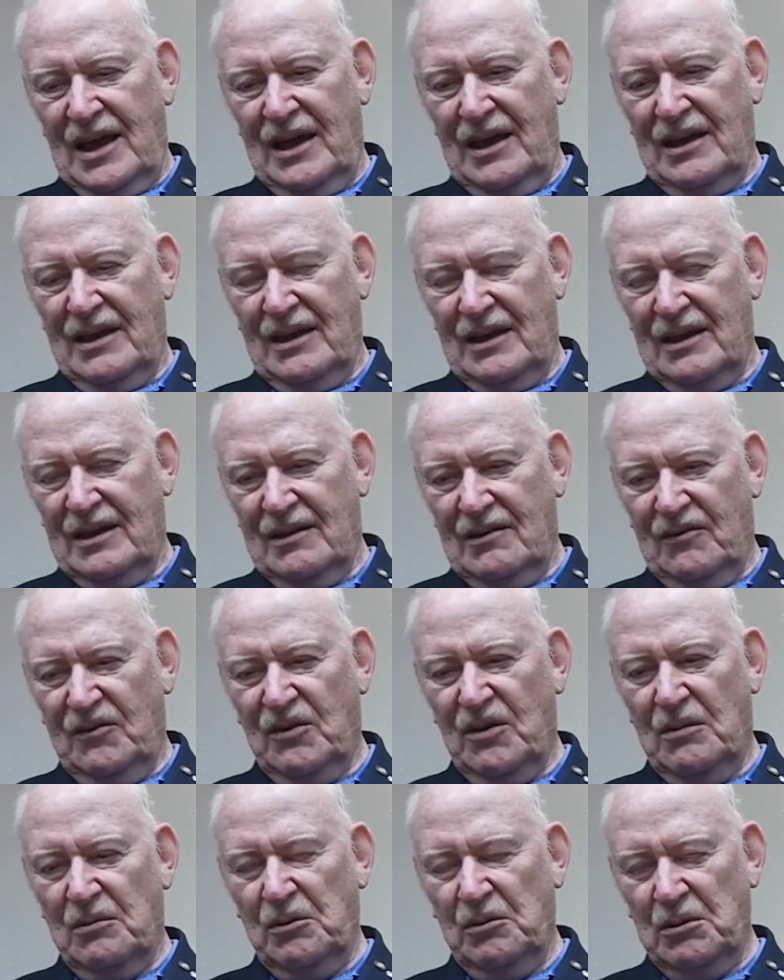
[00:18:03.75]
I have
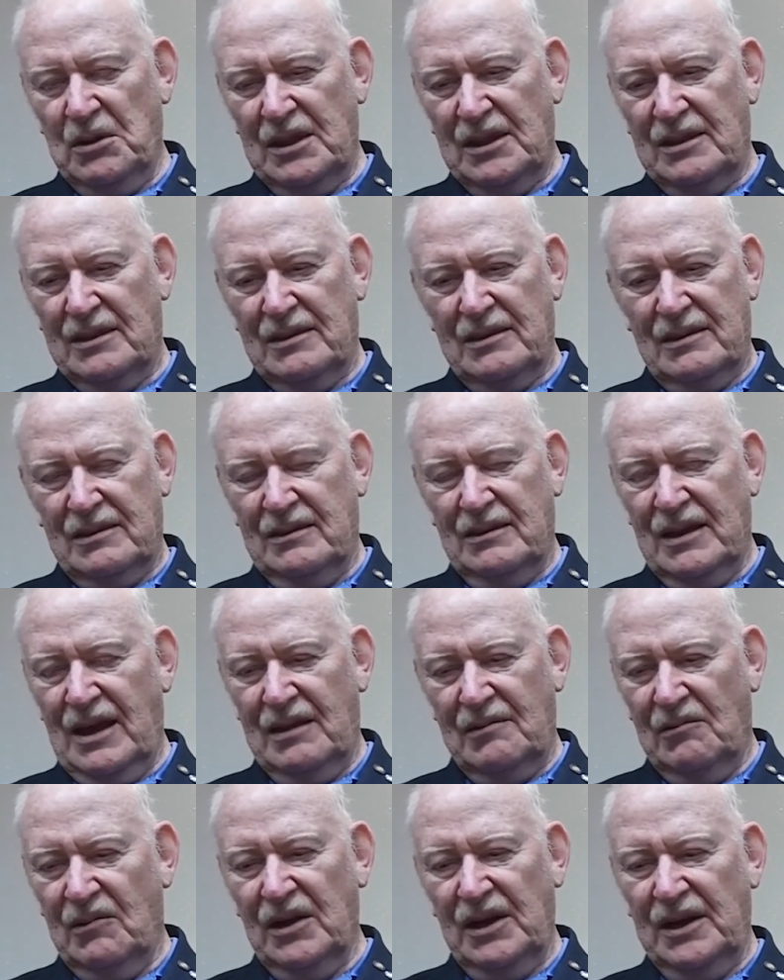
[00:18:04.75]
trouble with
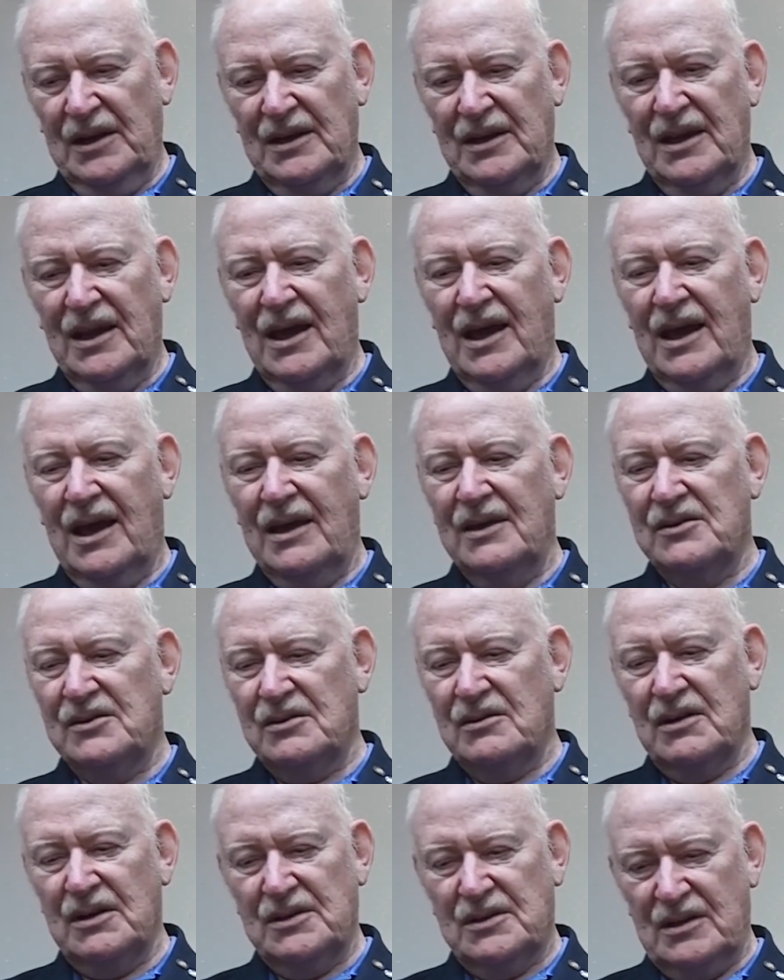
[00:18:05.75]
not wanting to lie,
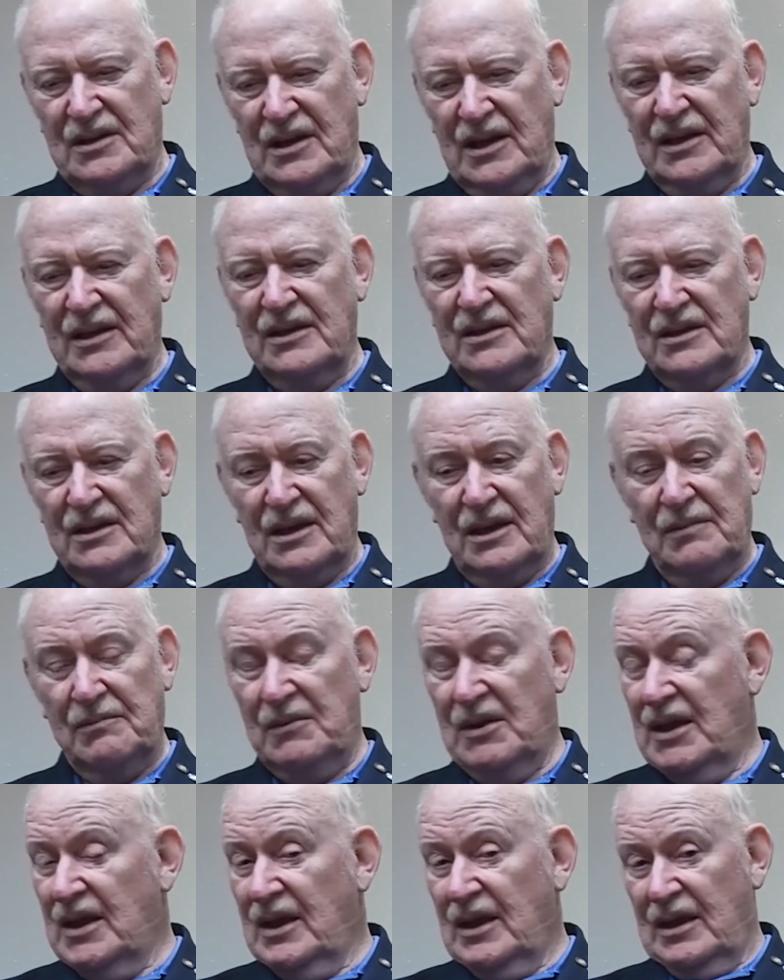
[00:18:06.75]
so I said I can type.
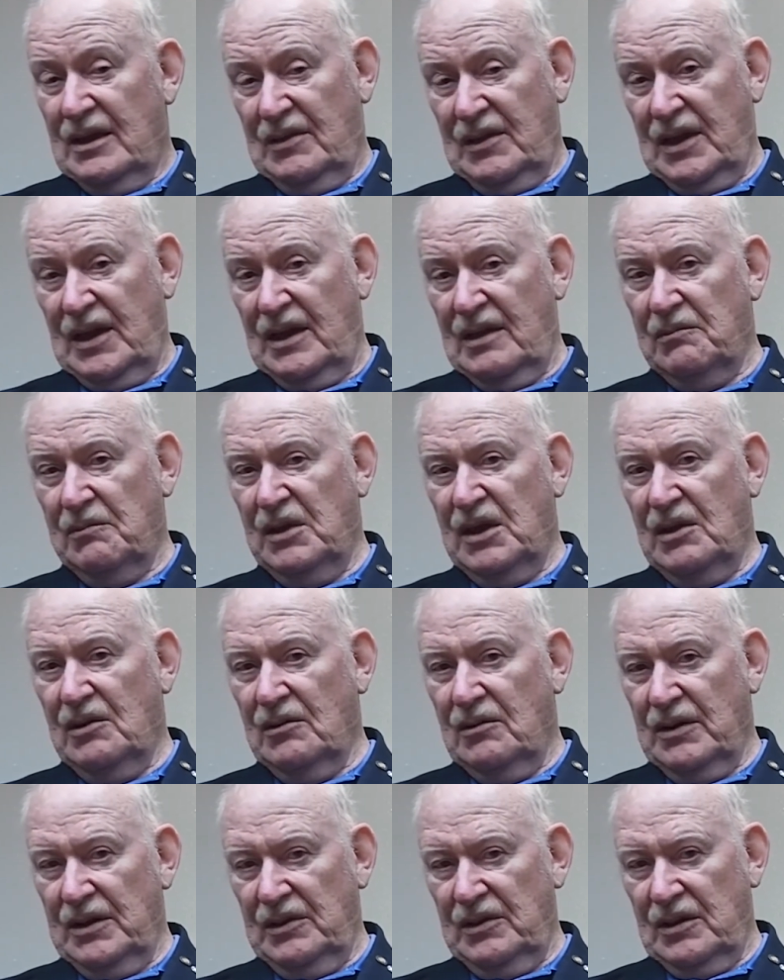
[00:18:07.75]
And they had me
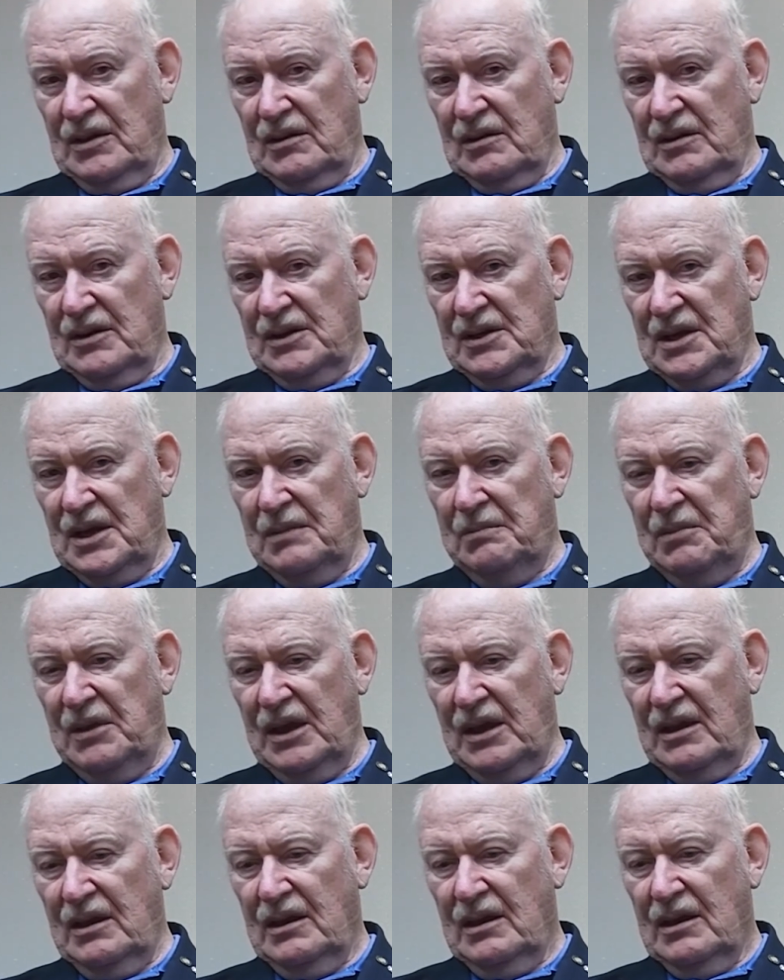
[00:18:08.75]
go in there and
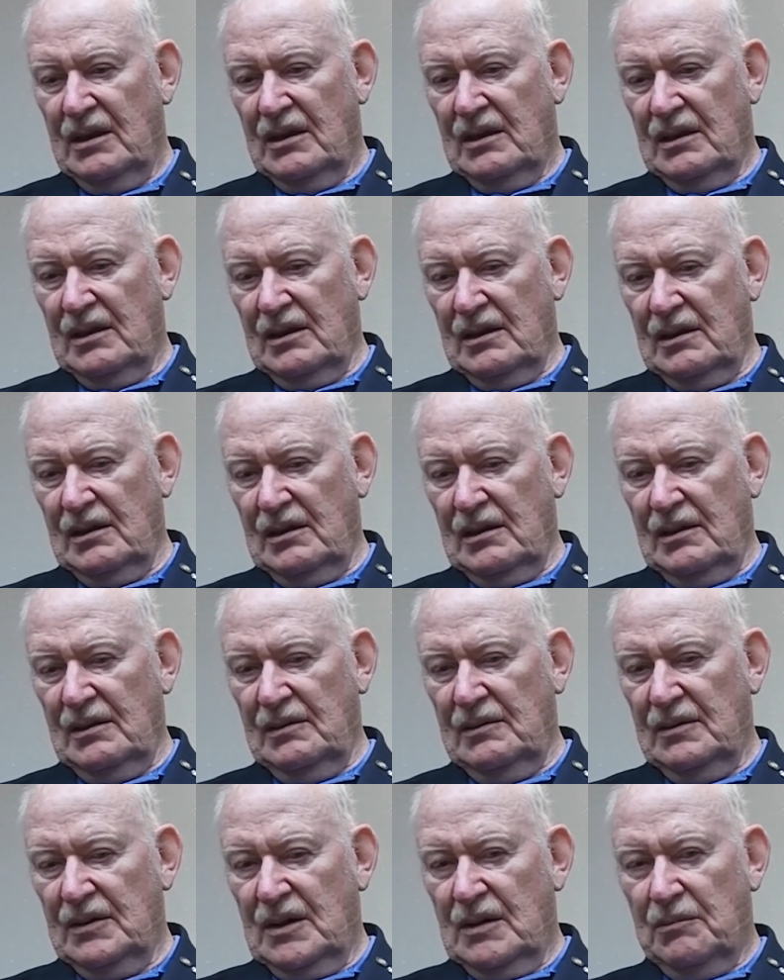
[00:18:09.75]
typing
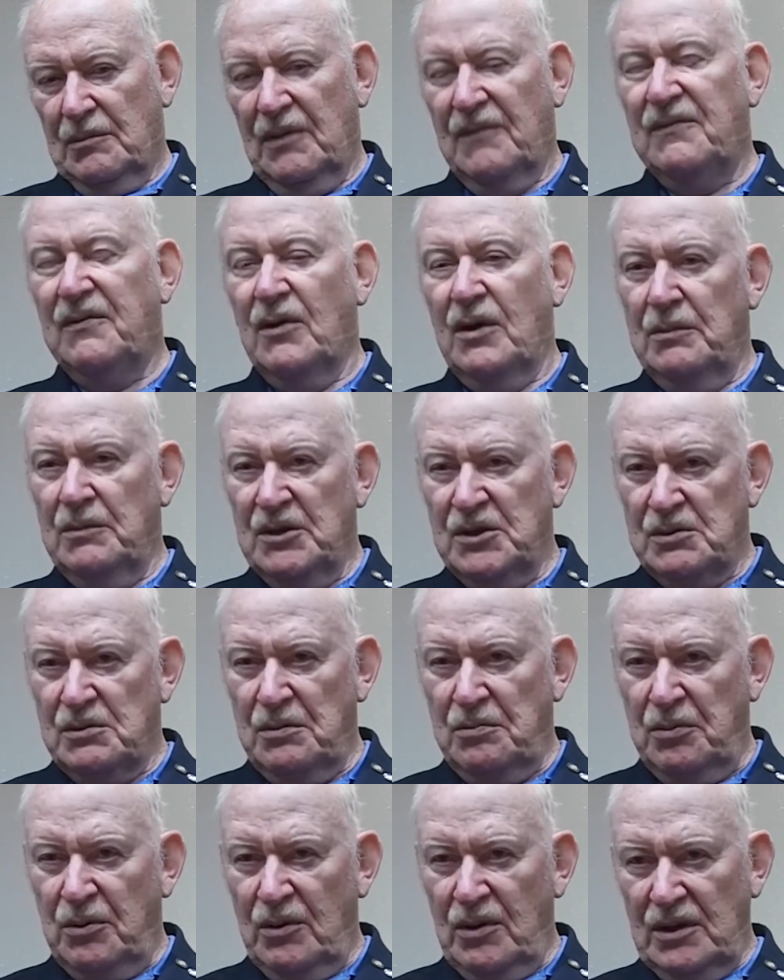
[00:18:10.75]
performance
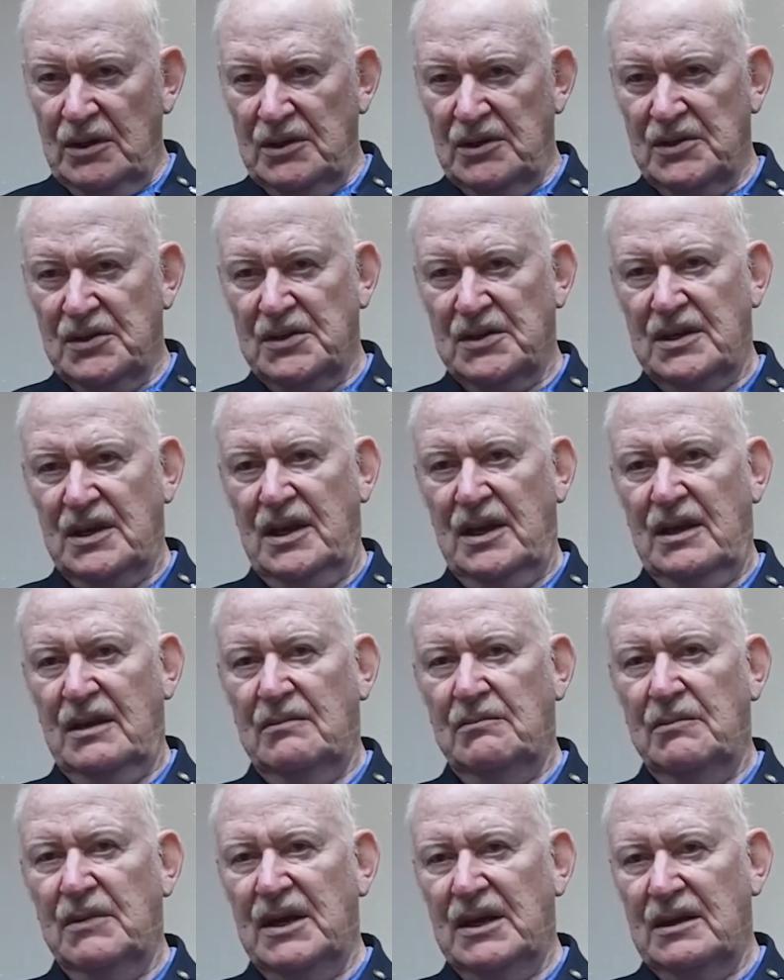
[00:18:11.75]
reports
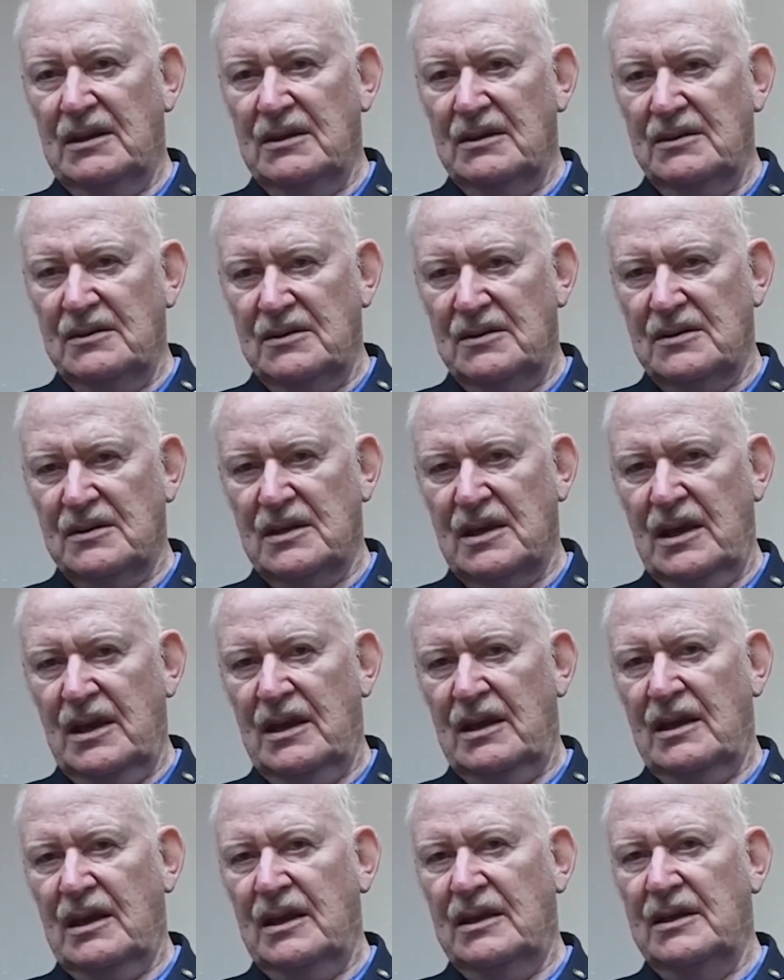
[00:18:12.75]
and medals,
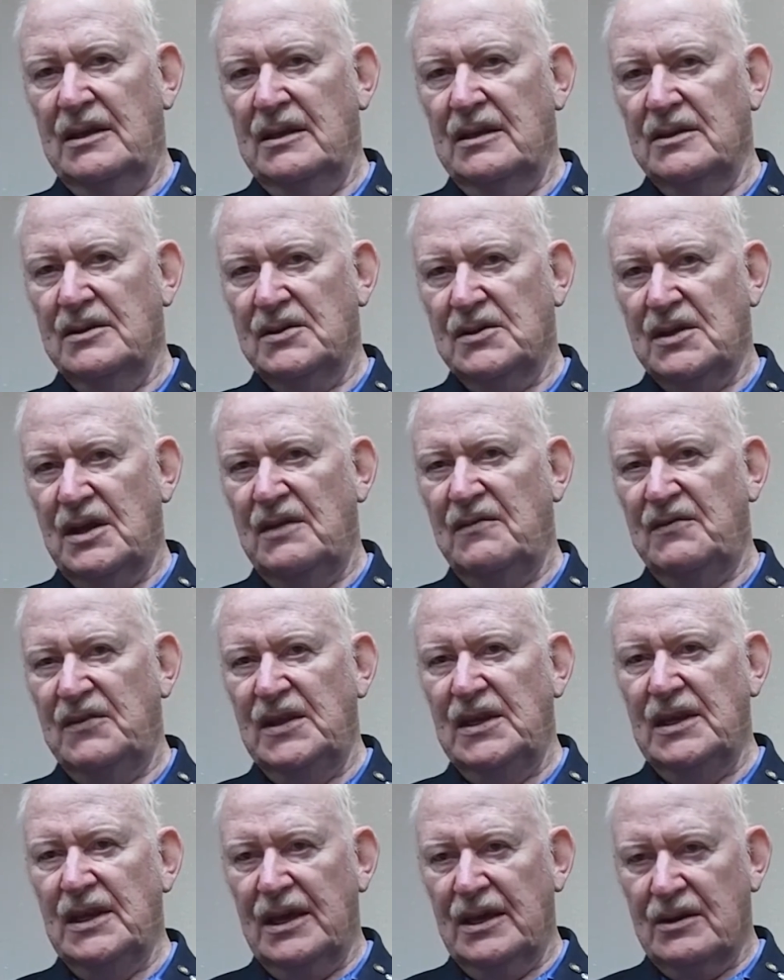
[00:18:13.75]
and I did a
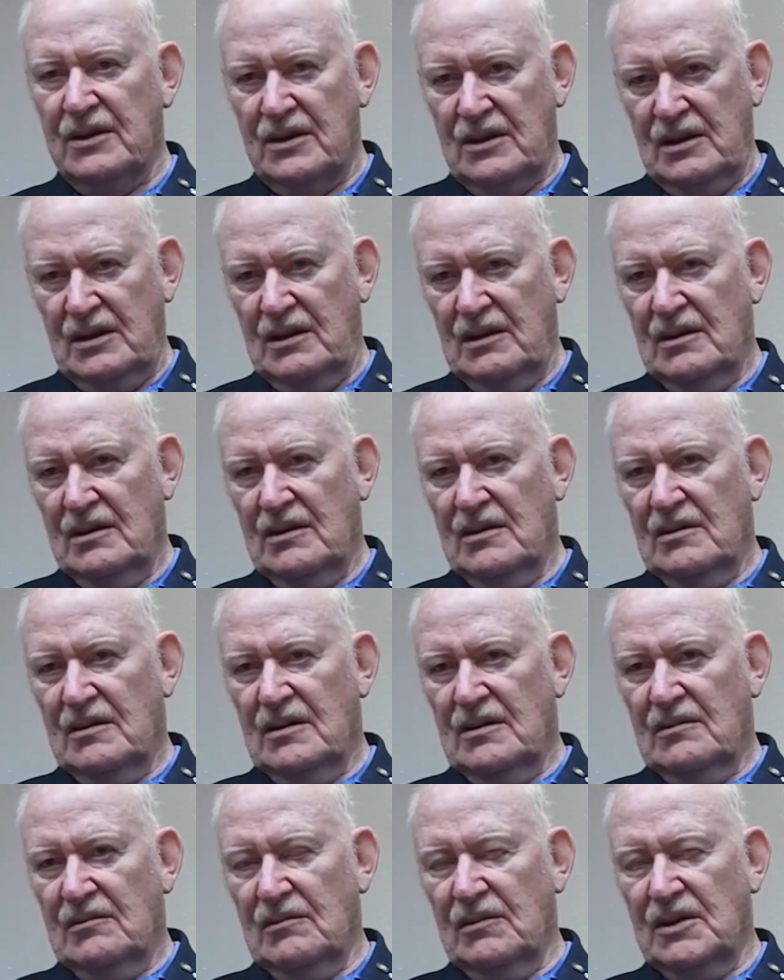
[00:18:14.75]
safety letter
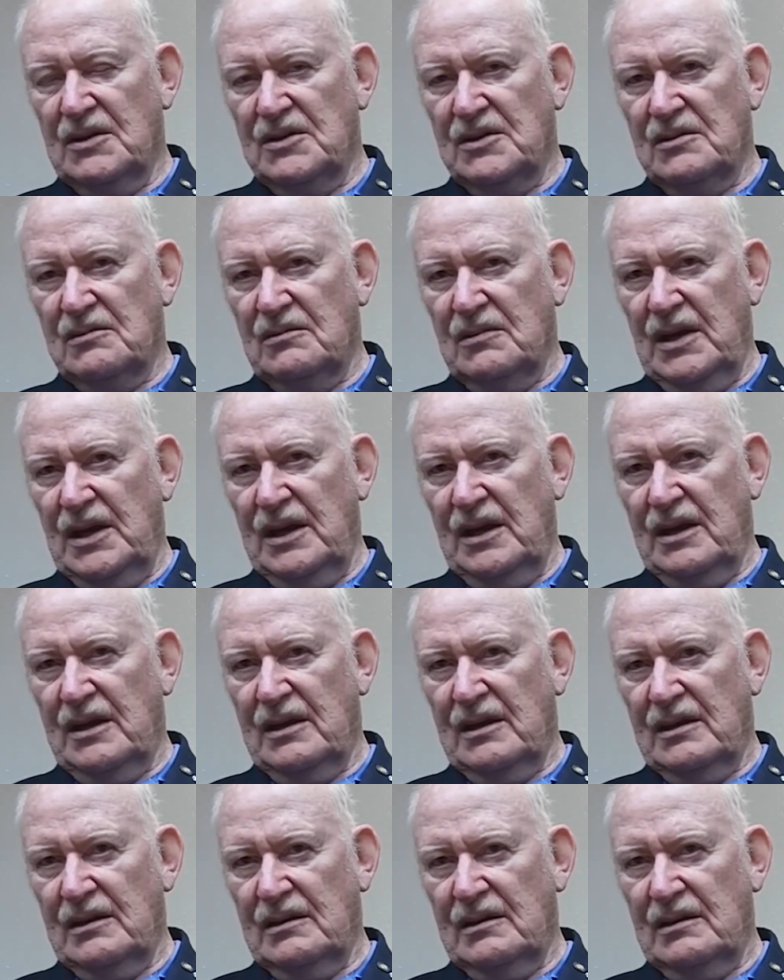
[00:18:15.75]
once a week,
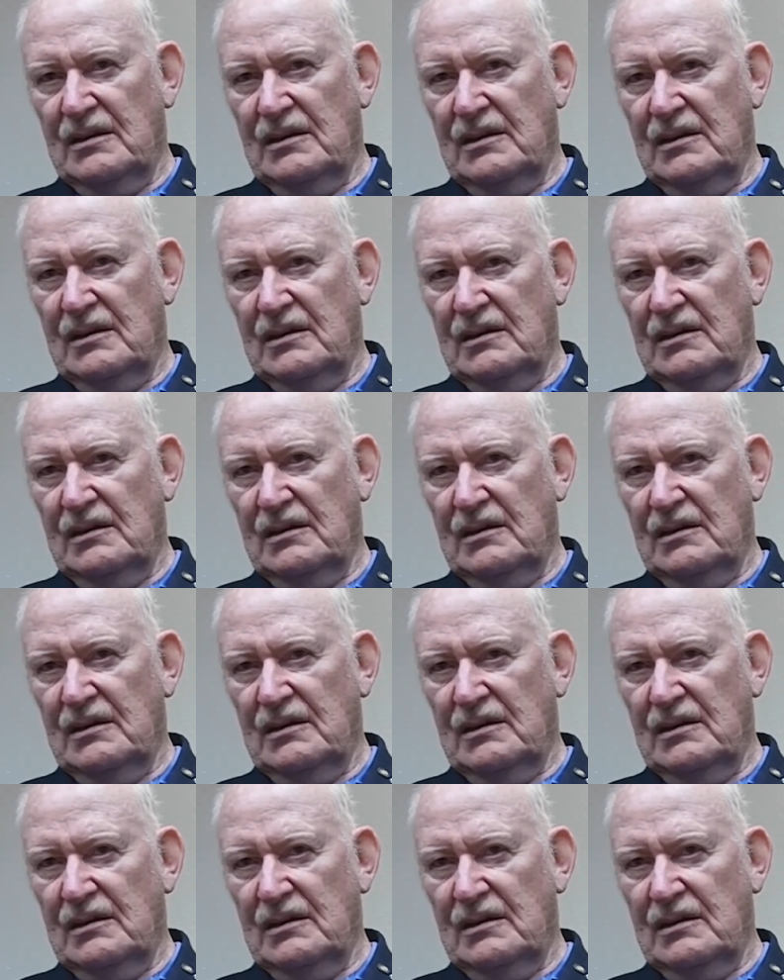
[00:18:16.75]
and